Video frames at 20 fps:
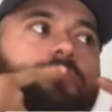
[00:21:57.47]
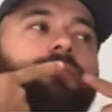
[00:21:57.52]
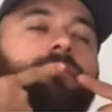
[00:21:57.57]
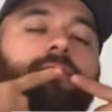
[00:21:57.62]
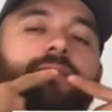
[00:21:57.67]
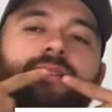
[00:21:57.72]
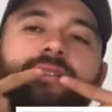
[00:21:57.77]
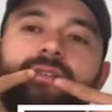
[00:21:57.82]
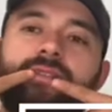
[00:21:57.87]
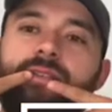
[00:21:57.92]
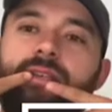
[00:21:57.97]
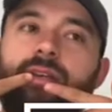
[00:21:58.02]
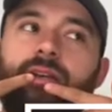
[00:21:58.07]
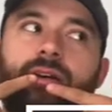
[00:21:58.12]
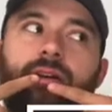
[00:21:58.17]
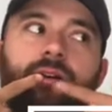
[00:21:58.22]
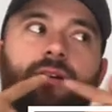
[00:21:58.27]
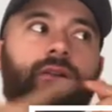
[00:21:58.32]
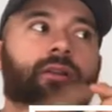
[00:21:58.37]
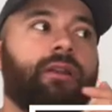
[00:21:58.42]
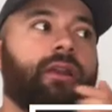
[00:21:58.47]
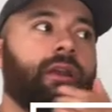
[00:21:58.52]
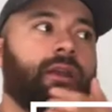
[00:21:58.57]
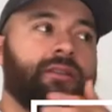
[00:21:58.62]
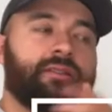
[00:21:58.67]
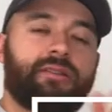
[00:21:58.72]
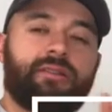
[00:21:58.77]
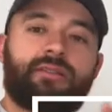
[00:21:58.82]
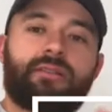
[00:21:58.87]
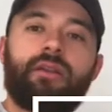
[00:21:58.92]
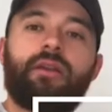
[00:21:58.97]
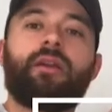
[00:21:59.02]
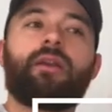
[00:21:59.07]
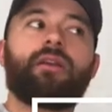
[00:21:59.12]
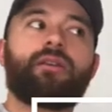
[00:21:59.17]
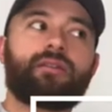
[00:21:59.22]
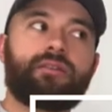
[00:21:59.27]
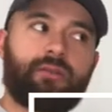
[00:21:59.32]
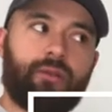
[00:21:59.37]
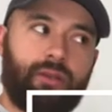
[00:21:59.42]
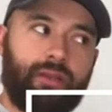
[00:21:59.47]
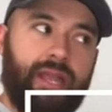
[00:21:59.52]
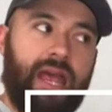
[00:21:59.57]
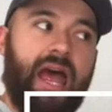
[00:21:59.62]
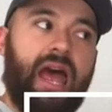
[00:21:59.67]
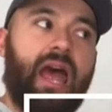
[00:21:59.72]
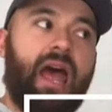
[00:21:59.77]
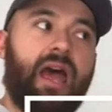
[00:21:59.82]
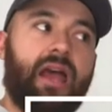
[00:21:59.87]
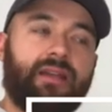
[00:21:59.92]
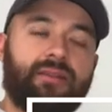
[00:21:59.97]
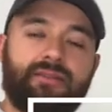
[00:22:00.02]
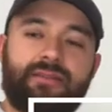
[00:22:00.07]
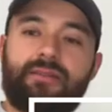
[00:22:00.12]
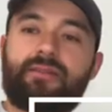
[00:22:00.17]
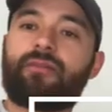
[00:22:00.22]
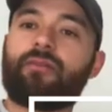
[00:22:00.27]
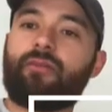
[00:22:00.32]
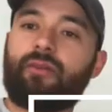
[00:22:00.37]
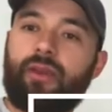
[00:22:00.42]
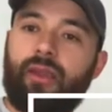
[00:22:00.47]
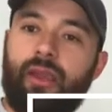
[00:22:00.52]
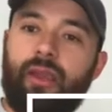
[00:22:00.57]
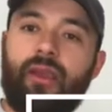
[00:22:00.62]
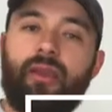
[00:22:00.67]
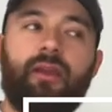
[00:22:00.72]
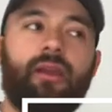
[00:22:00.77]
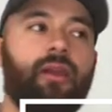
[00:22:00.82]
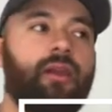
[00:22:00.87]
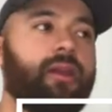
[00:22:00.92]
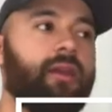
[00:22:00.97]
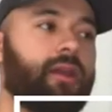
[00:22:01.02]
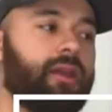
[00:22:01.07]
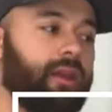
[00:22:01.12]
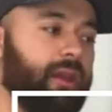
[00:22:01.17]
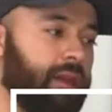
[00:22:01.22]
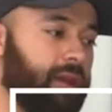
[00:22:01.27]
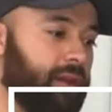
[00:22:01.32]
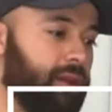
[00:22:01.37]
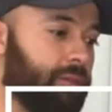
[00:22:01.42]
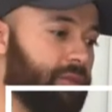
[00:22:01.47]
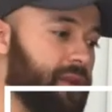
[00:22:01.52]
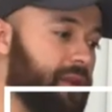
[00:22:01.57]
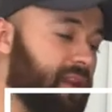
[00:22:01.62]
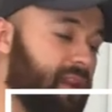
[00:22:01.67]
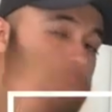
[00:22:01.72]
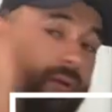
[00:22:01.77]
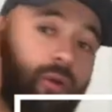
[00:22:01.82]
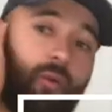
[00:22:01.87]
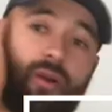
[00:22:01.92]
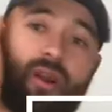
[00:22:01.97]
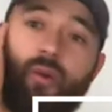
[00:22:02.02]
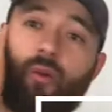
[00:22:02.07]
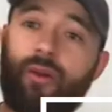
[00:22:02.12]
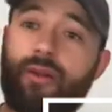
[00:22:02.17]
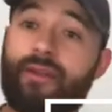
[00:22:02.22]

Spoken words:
still and just relaxed, okay? And I'm thinking about what I want to